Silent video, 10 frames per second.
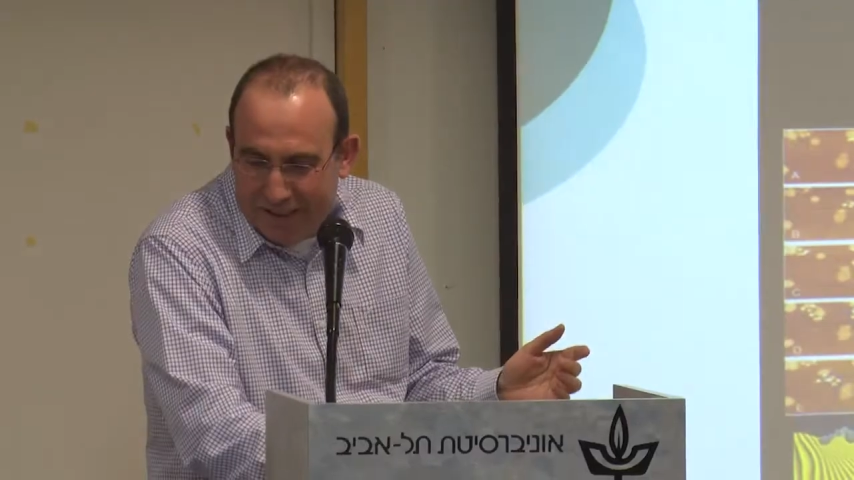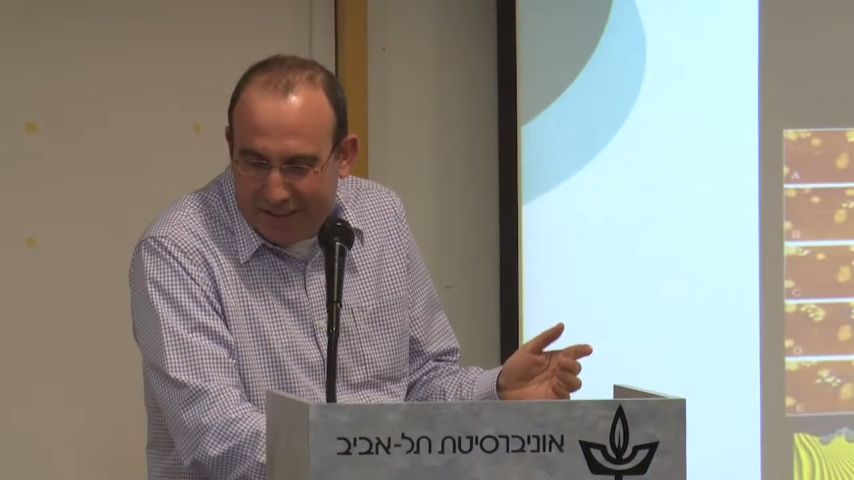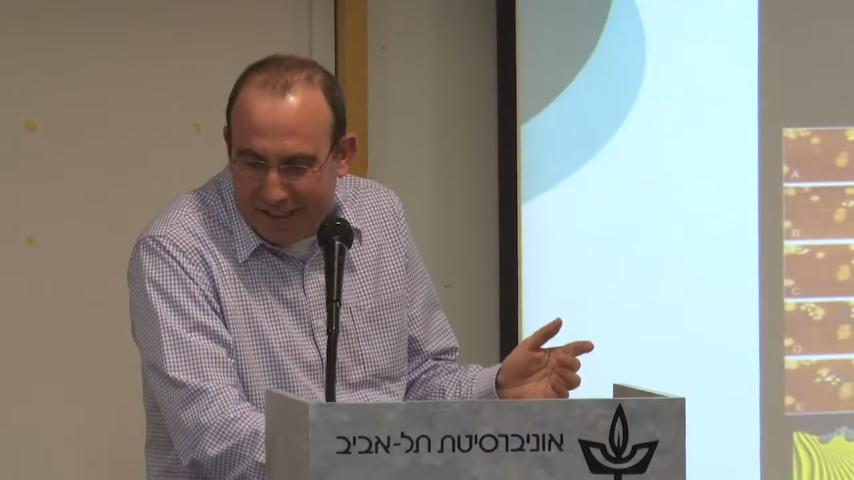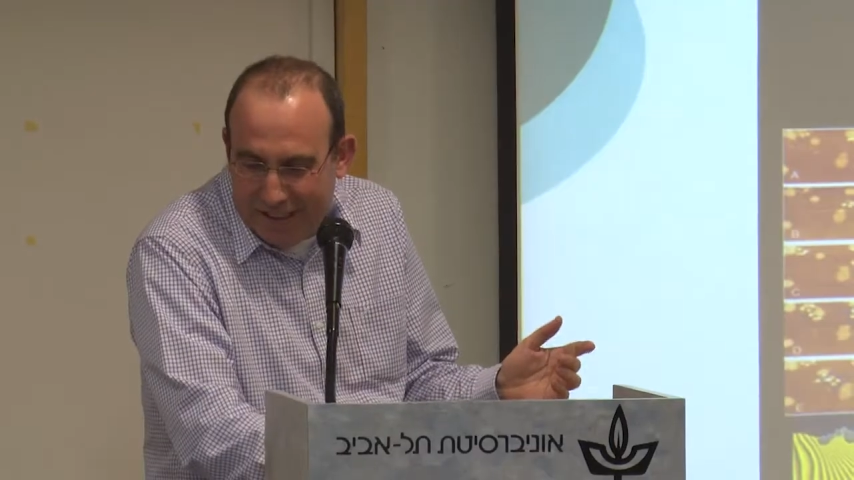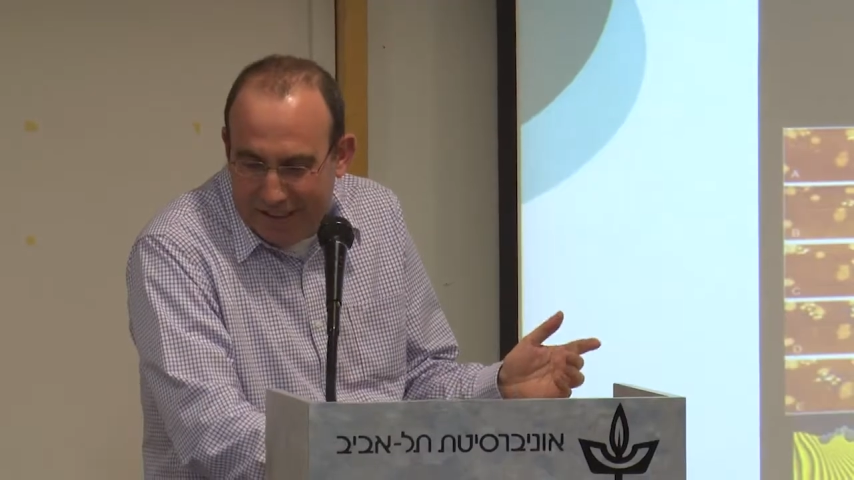
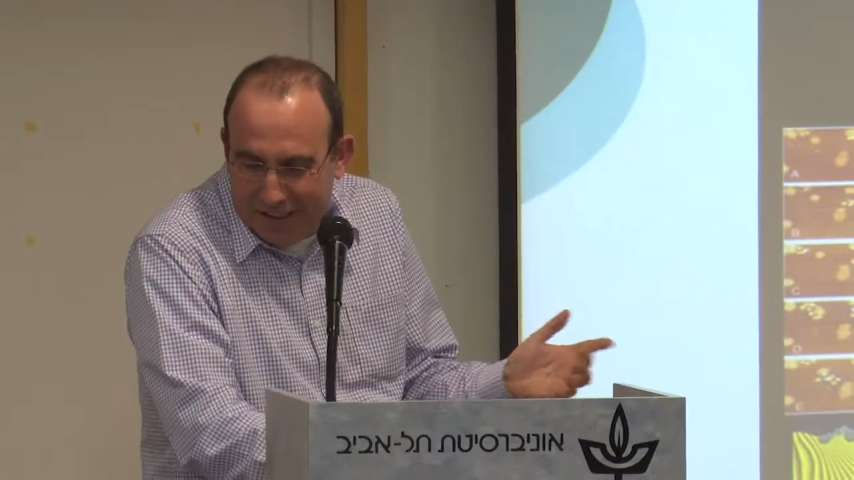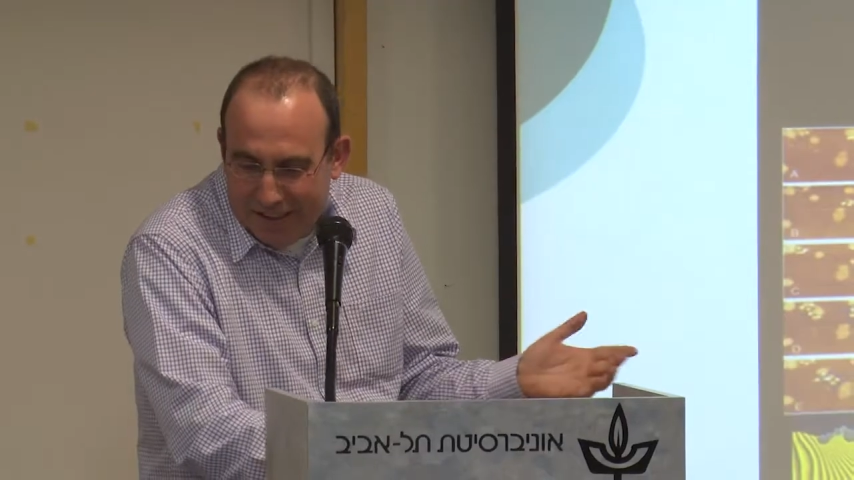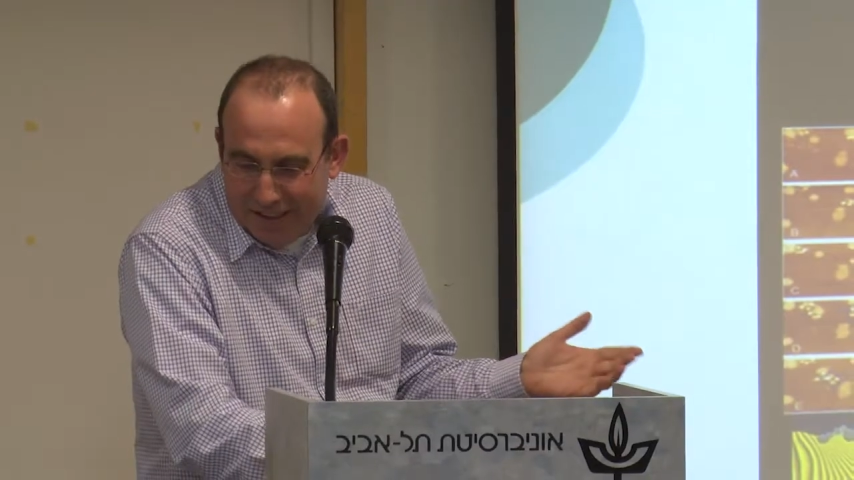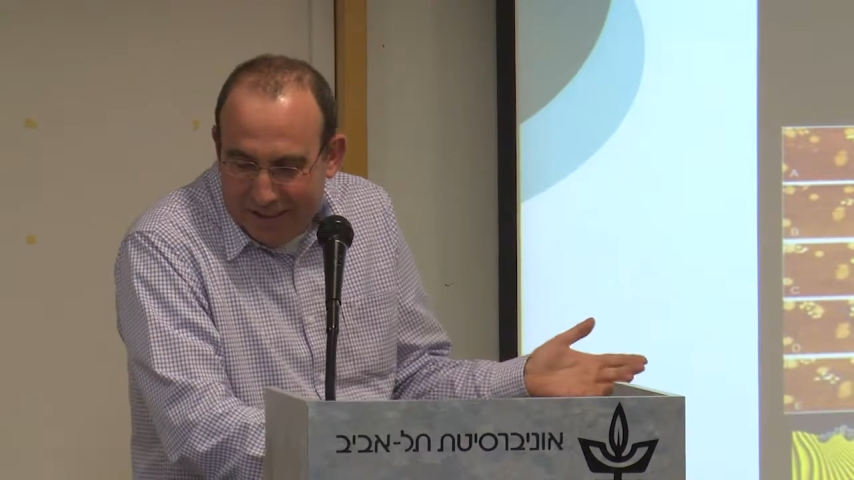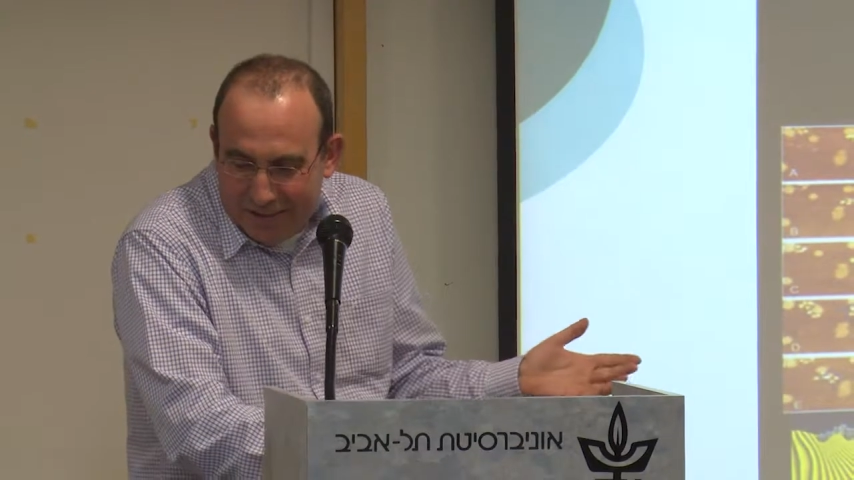see
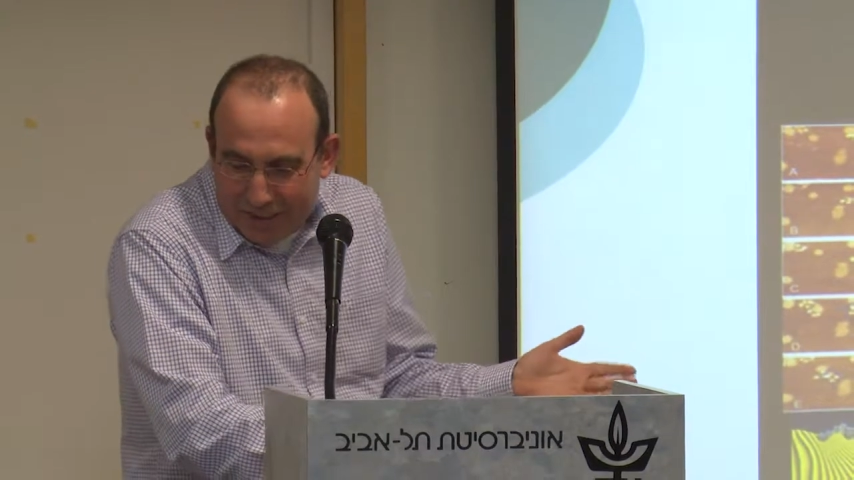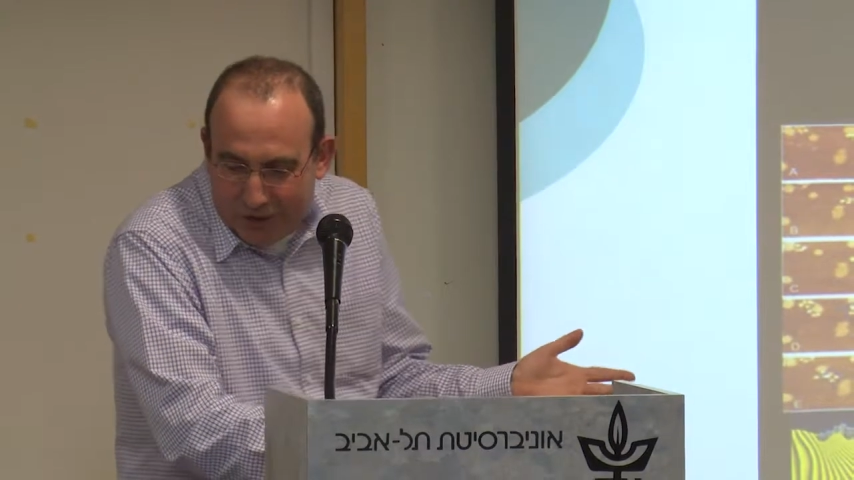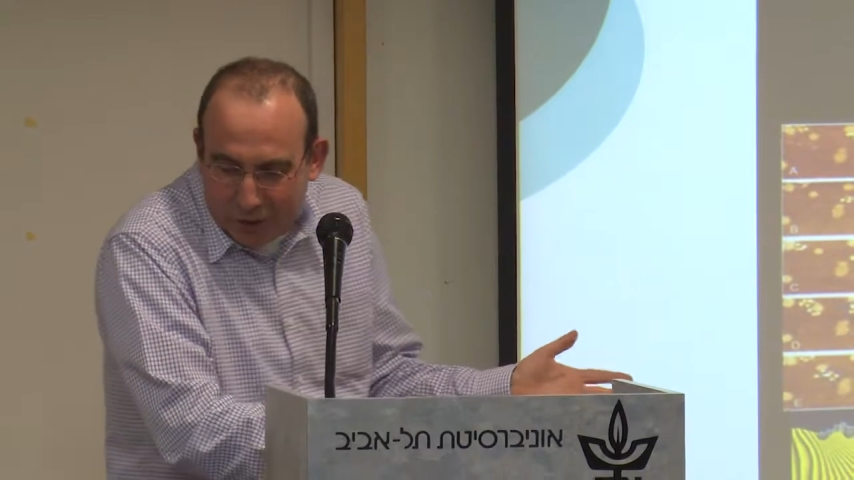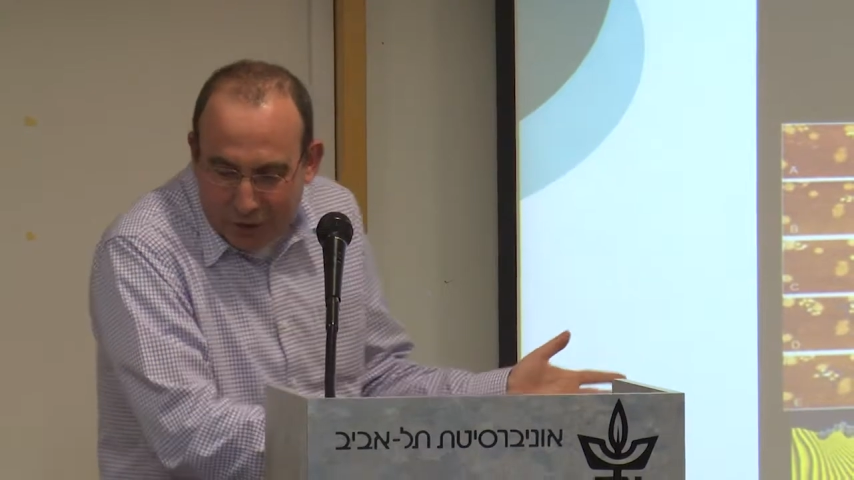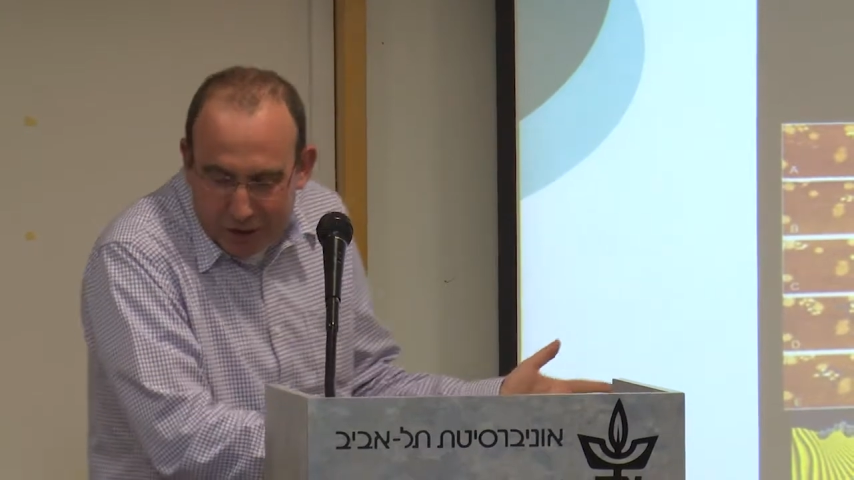such
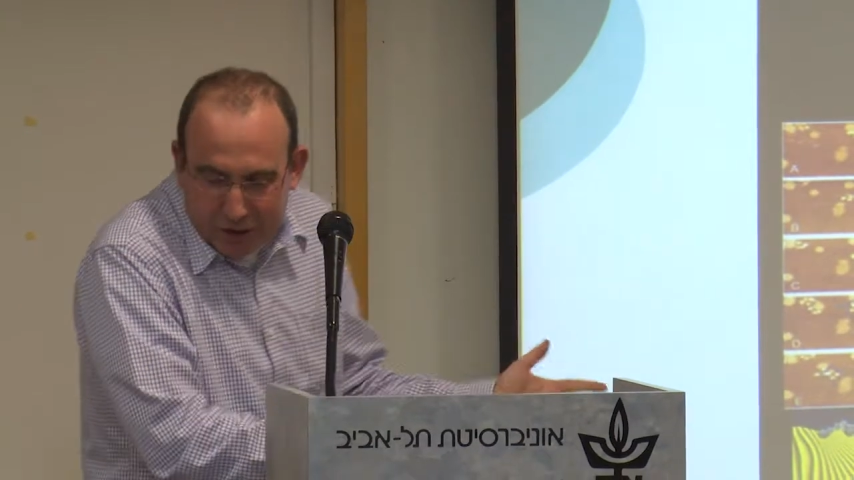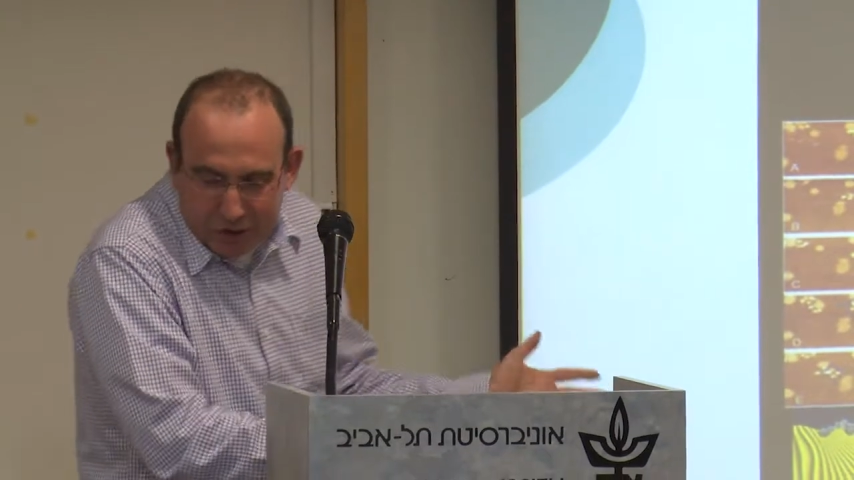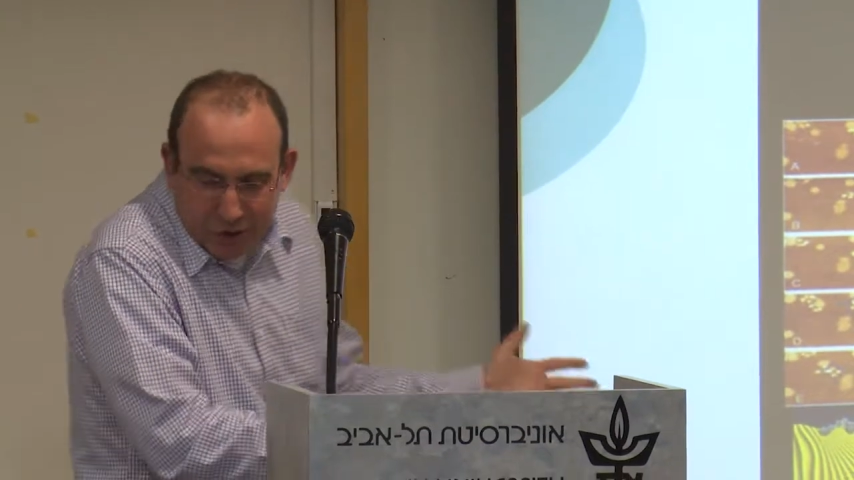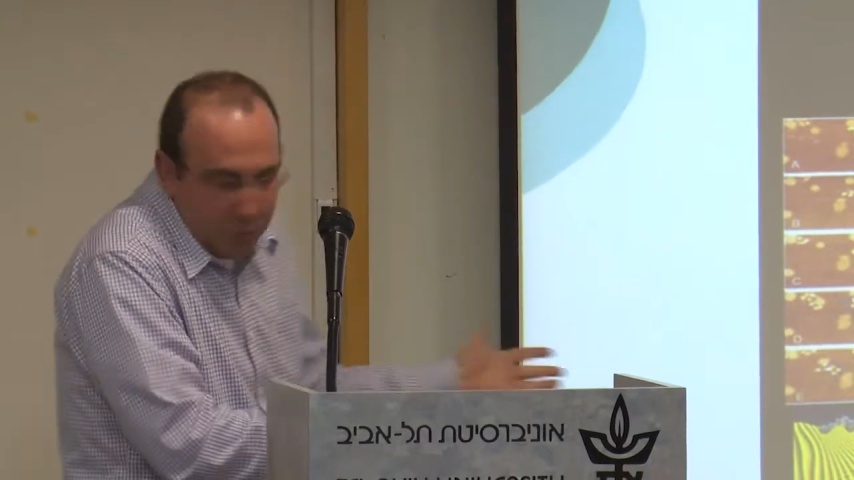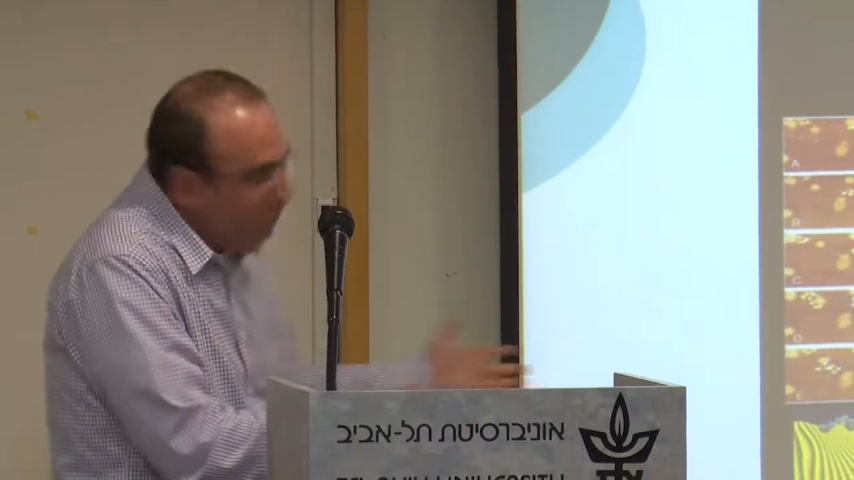structures.
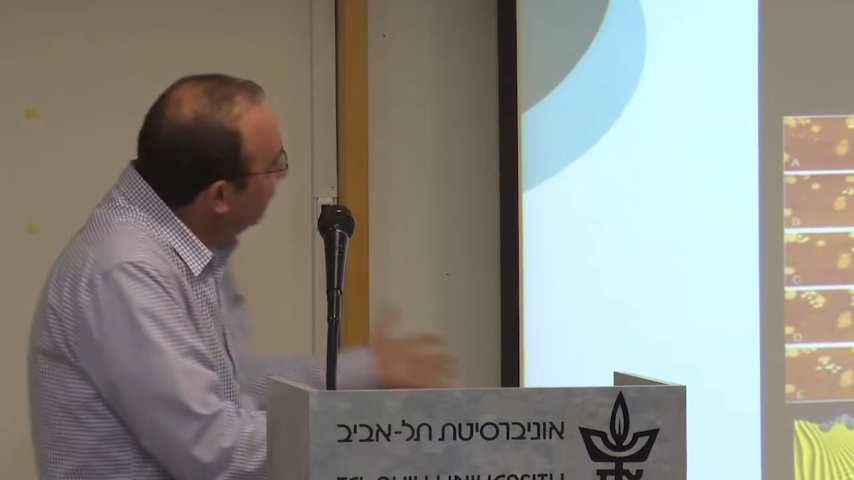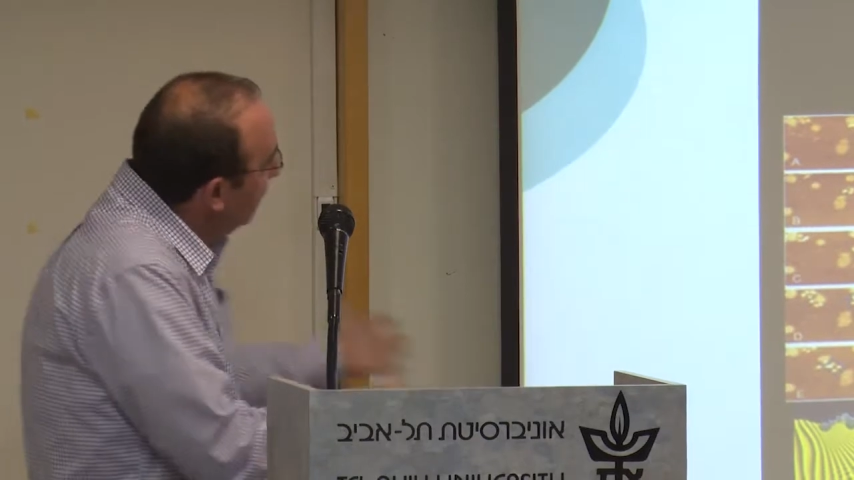So